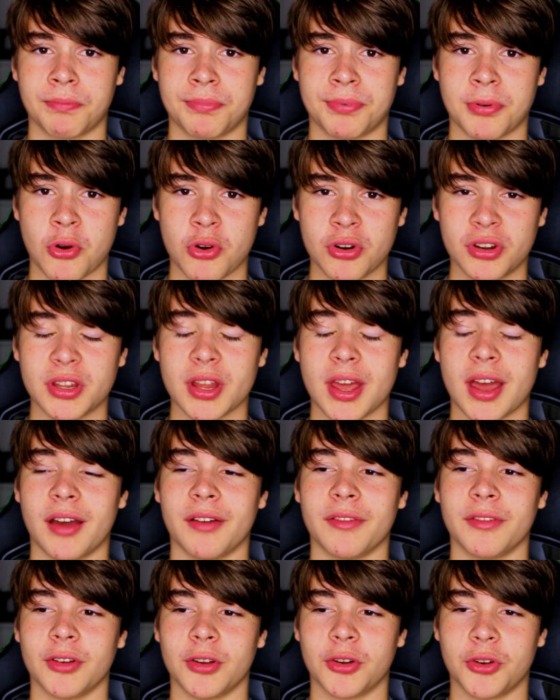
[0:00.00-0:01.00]
put
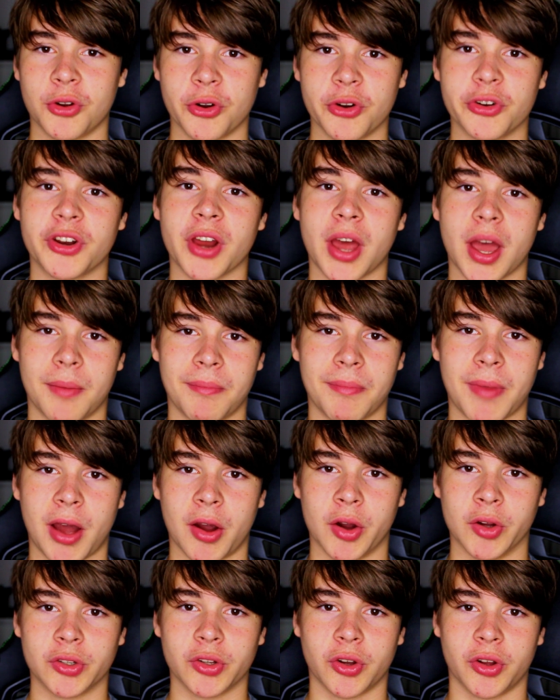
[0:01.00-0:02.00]
a good
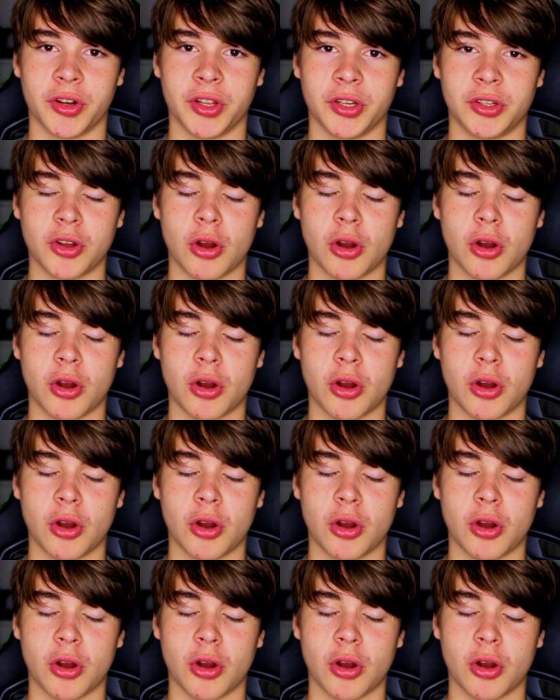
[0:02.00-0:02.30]
amount on it.